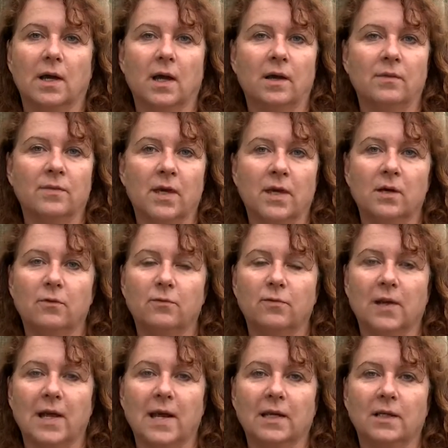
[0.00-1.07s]
and they are
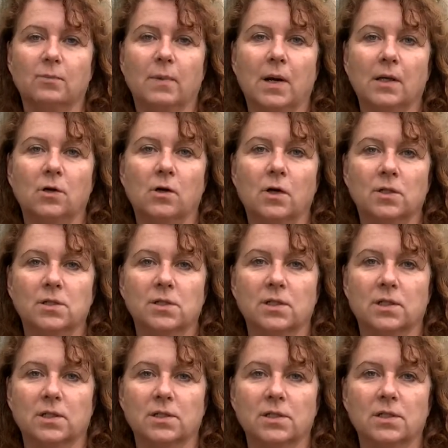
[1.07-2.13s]
flanked by guard
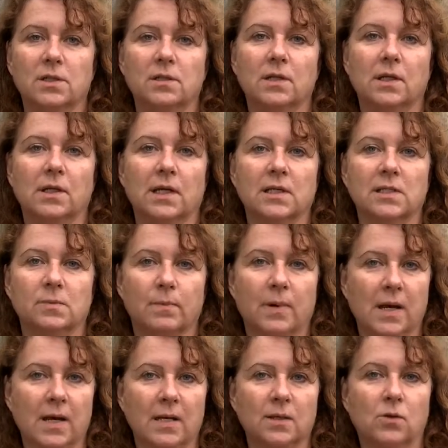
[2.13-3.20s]
cells that
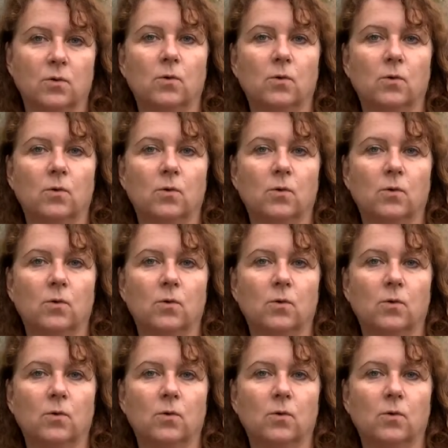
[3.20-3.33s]
expand